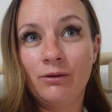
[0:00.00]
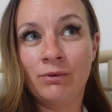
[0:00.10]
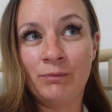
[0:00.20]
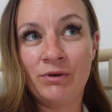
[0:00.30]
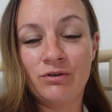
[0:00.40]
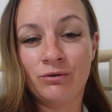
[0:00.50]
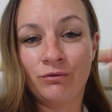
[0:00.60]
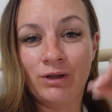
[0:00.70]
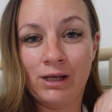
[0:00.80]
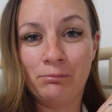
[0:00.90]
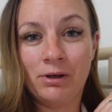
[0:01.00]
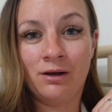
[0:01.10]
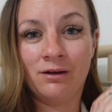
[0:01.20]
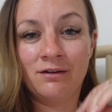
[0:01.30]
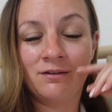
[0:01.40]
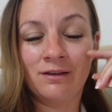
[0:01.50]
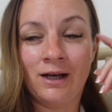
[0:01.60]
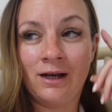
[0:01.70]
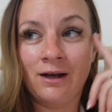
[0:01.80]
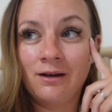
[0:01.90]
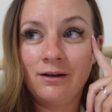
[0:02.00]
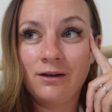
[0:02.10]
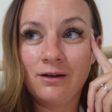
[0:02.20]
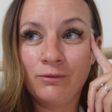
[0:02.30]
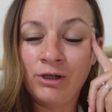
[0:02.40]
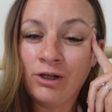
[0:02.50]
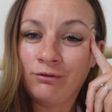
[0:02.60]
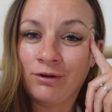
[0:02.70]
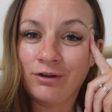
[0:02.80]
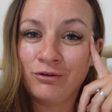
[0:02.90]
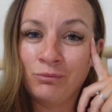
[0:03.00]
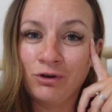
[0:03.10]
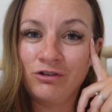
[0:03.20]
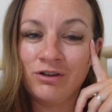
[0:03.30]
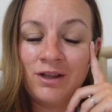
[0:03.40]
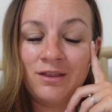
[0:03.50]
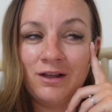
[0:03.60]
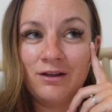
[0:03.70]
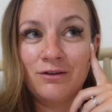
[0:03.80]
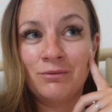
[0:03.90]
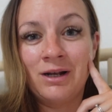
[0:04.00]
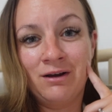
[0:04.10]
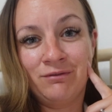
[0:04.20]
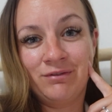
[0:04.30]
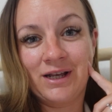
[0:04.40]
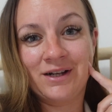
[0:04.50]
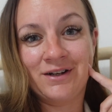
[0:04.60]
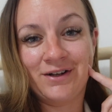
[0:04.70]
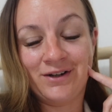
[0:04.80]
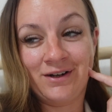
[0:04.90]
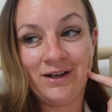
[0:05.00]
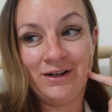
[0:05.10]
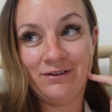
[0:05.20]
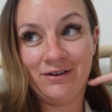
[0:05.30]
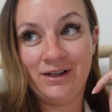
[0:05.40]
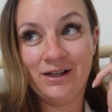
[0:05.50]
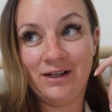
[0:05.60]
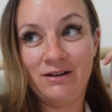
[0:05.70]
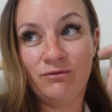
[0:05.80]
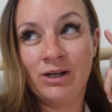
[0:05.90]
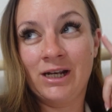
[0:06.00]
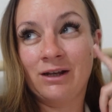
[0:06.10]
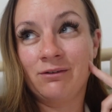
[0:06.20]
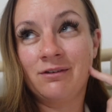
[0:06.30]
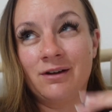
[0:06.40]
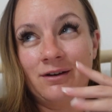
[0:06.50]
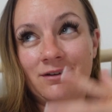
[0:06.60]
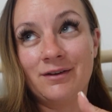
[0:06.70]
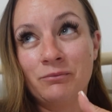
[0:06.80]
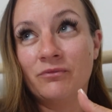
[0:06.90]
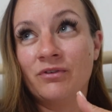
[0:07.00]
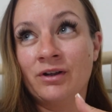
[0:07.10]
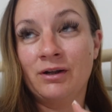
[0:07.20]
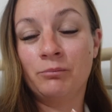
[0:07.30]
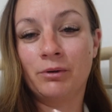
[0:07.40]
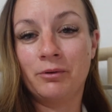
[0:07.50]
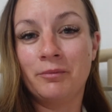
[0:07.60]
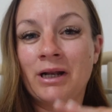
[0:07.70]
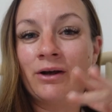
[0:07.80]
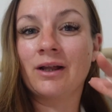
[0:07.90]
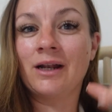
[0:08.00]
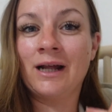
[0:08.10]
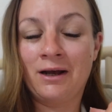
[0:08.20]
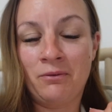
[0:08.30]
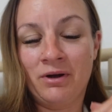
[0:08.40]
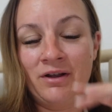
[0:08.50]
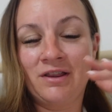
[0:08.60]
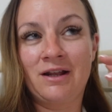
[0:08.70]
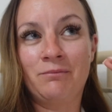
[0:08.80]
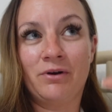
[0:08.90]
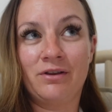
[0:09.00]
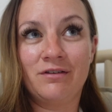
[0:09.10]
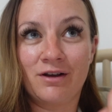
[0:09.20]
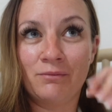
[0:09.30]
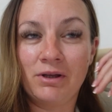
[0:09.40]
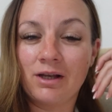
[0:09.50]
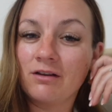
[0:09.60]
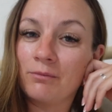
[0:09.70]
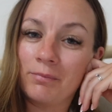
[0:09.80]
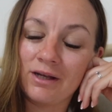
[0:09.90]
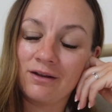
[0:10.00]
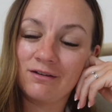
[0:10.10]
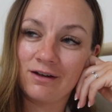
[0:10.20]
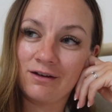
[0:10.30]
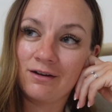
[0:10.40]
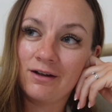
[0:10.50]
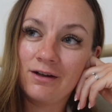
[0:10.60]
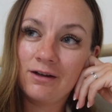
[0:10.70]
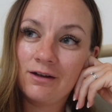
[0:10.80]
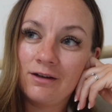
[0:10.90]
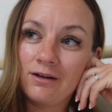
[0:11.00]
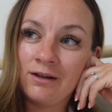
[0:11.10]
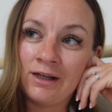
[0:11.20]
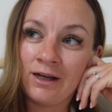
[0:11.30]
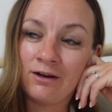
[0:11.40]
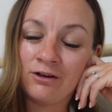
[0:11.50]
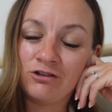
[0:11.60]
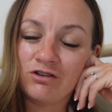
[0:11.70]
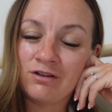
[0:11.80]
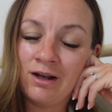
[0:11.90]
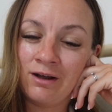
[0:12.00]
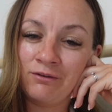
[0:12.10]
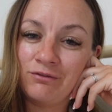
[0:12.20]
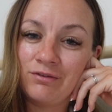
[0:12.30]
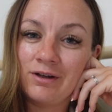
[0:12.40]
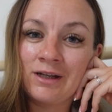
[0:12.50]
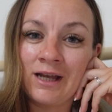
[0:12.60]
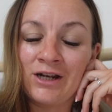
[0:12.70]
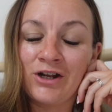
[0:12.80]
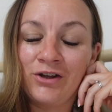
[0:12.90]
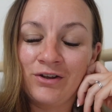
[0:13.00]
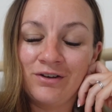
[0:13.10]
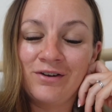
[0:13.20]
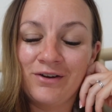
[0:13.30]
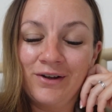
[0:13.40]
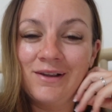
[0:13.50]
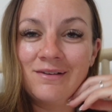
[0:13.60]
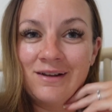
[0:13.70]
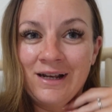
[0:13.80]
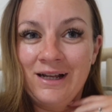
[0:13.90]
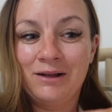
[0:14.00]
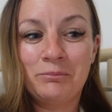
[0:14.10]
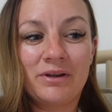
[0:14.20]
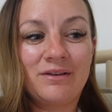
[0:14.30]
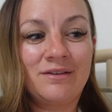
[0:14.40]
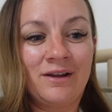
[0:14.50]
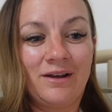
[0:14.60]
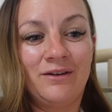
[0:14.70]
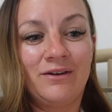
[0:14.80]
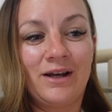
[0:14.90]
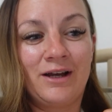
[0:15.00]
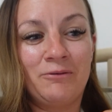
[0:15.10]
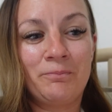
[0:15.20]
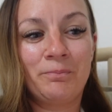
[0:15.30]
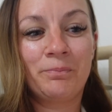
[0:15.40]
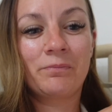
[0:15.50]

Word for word: when we sort of get past that, we don't like to watch anything because we love getting an early night. And if we now start something, it'd probably be like an hour, and then by the time you get to bed, and yeah, I just love getting a good night's sleep. So, um,